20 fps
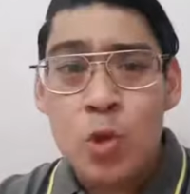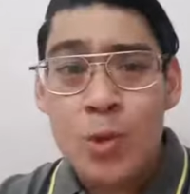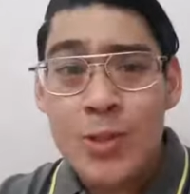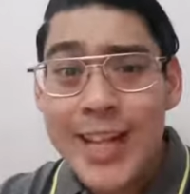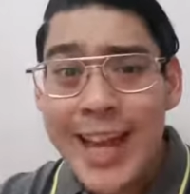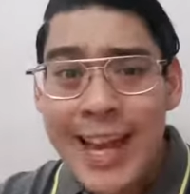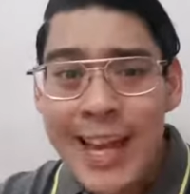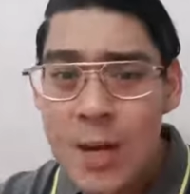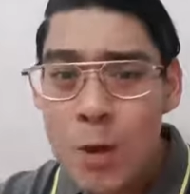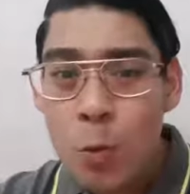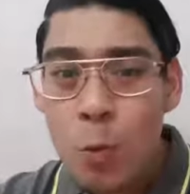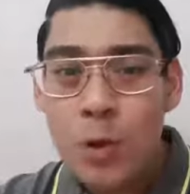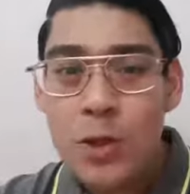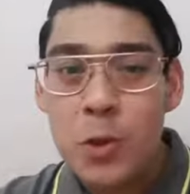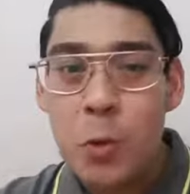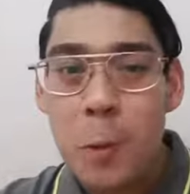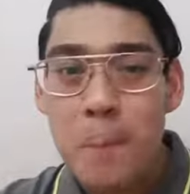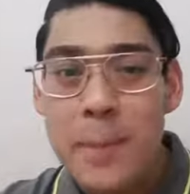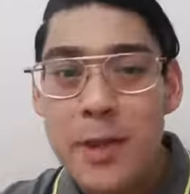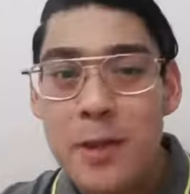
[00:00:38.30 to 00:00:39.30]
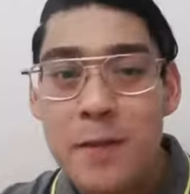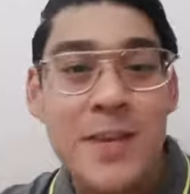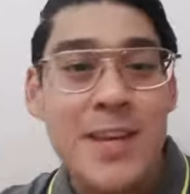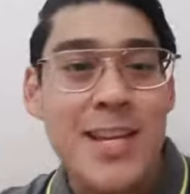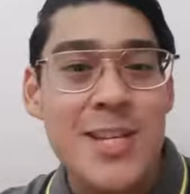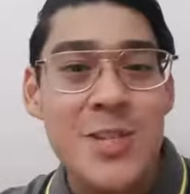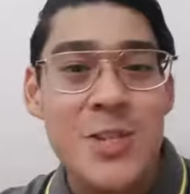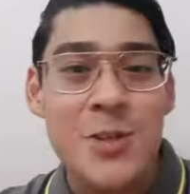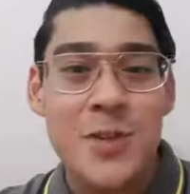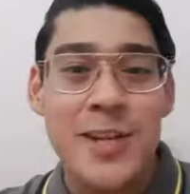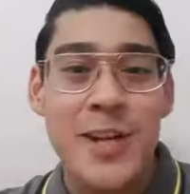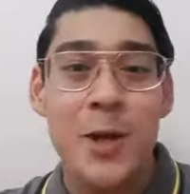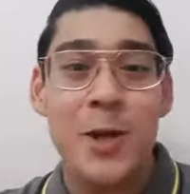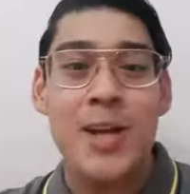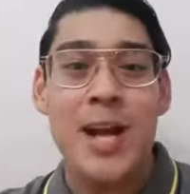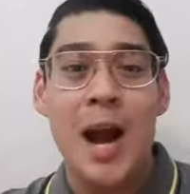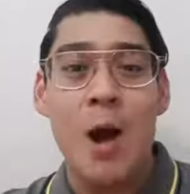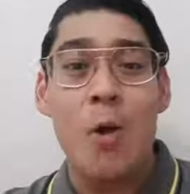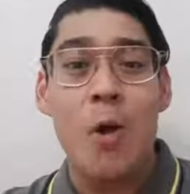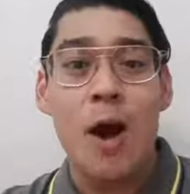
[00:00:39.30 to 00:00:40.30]
Today, we'll do a bit of history
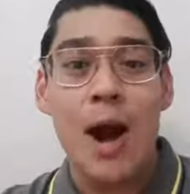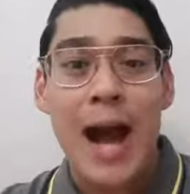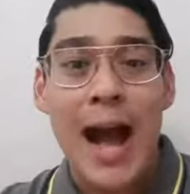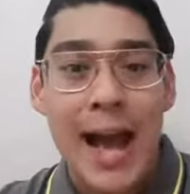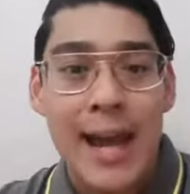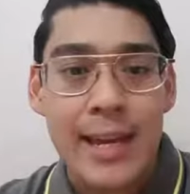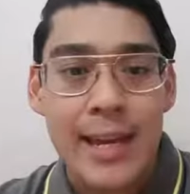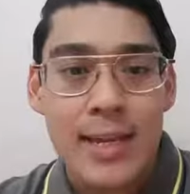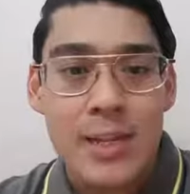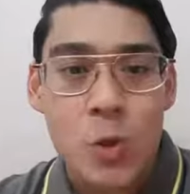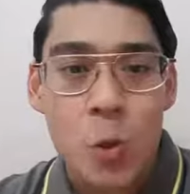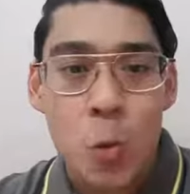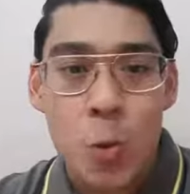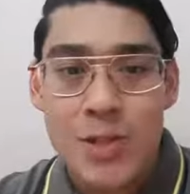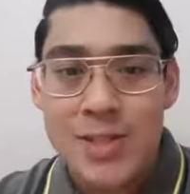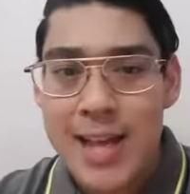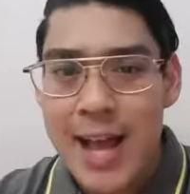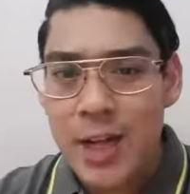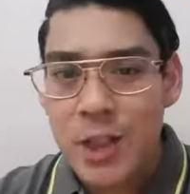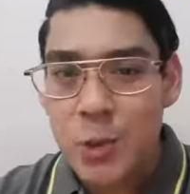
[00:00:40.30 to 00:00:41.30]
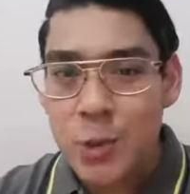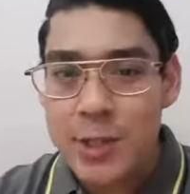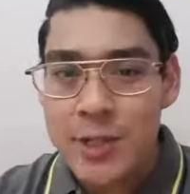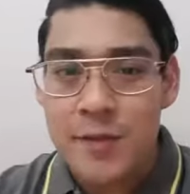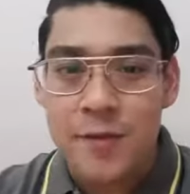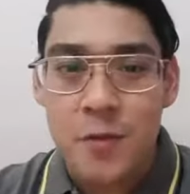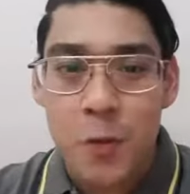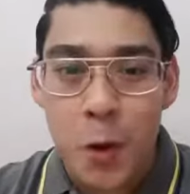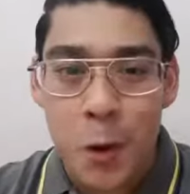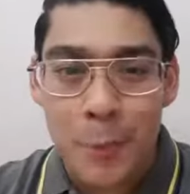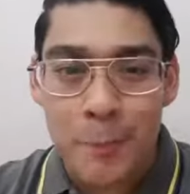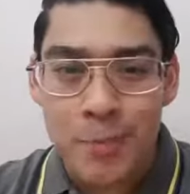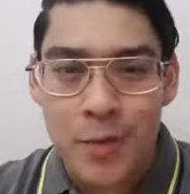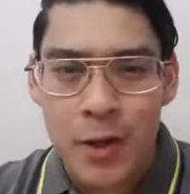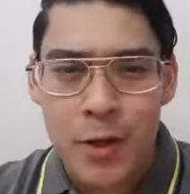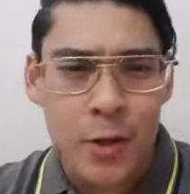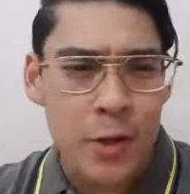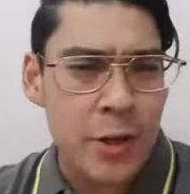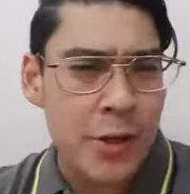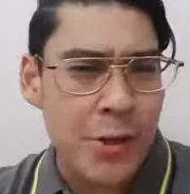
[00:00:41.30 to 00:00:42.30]
on how AYES was actually formed.
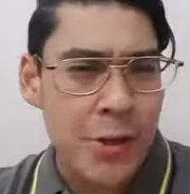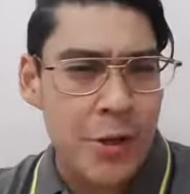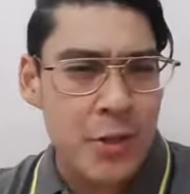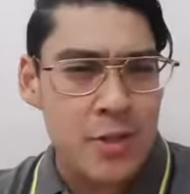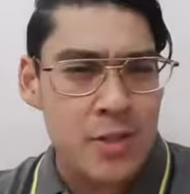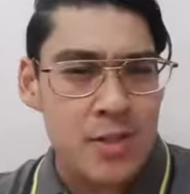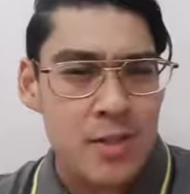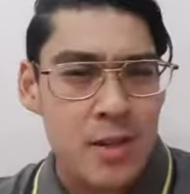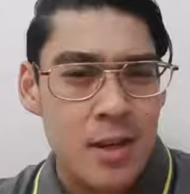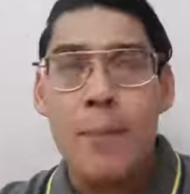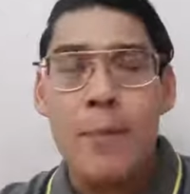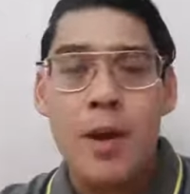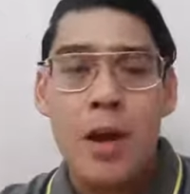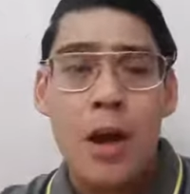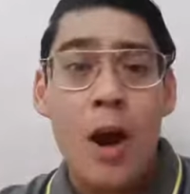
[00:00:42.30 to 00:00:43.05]
Are you curious?